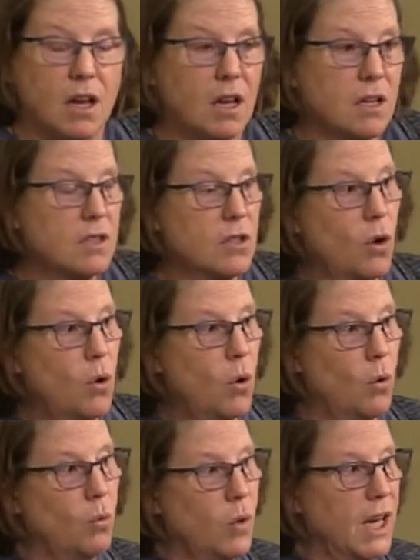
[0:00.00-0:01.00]

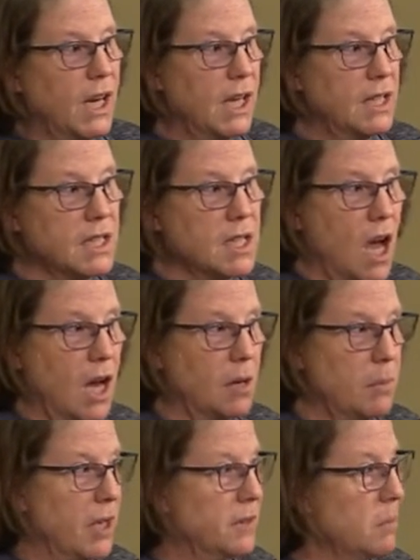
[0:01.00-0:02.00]
So we need to talk
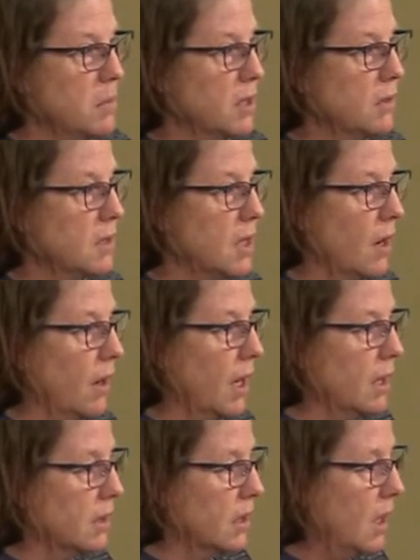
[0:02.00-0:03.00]
about the military
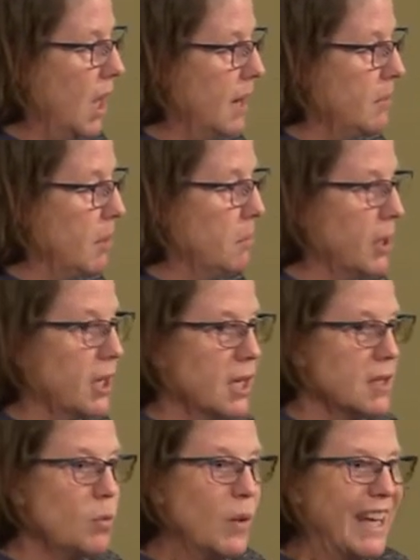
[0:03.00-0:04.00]
and the climate,
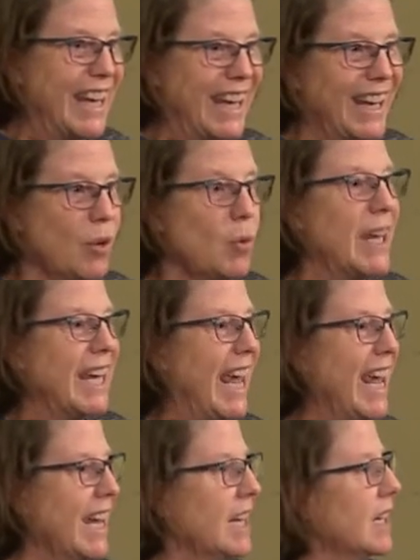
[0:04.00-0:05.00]
because we
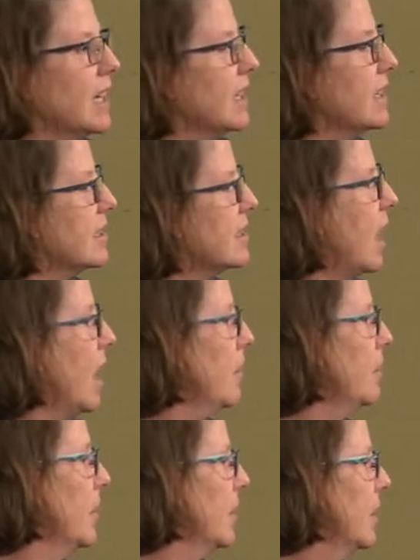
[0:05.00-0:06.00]
can't
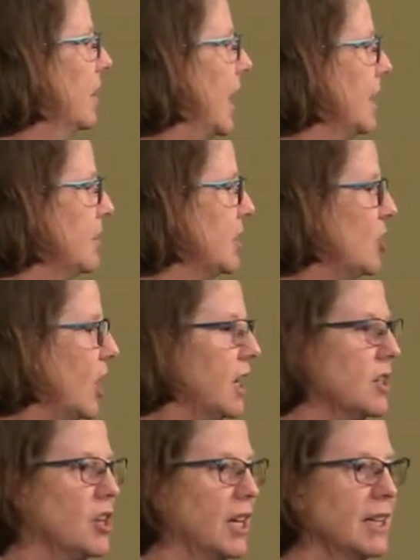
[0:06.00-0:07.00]
stop climate
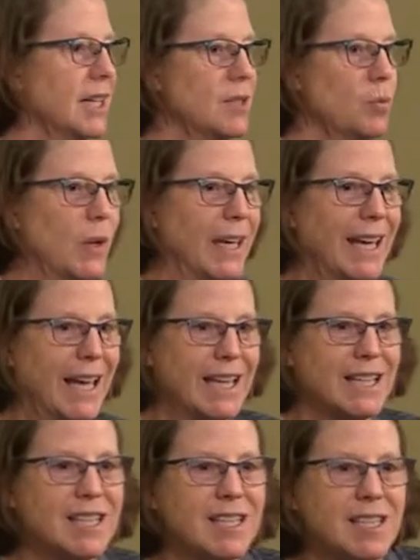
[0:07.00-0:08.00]
change unless we
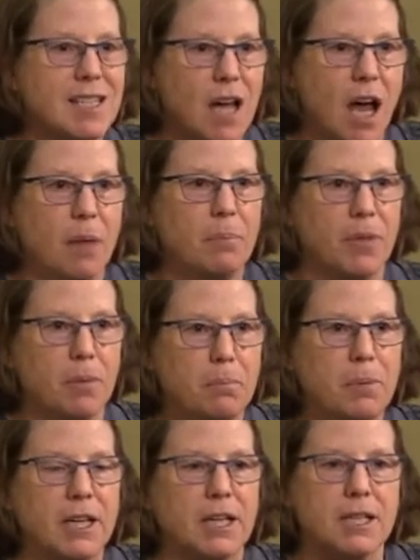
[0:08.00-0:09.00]
stop the
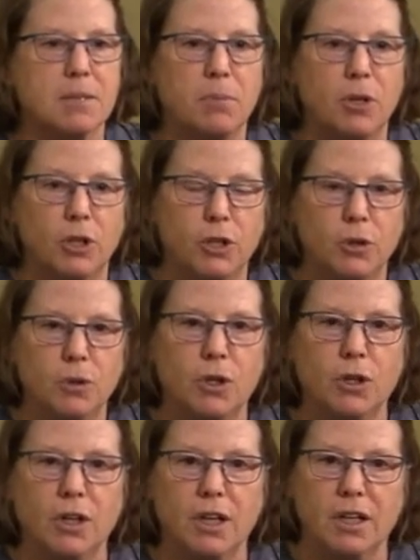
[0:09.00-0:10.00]
biggest
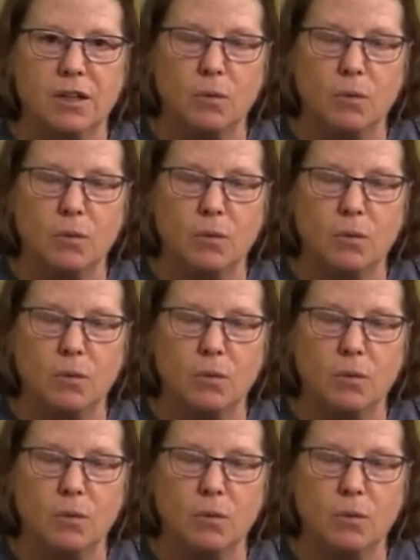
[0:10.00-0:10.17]
polluter in the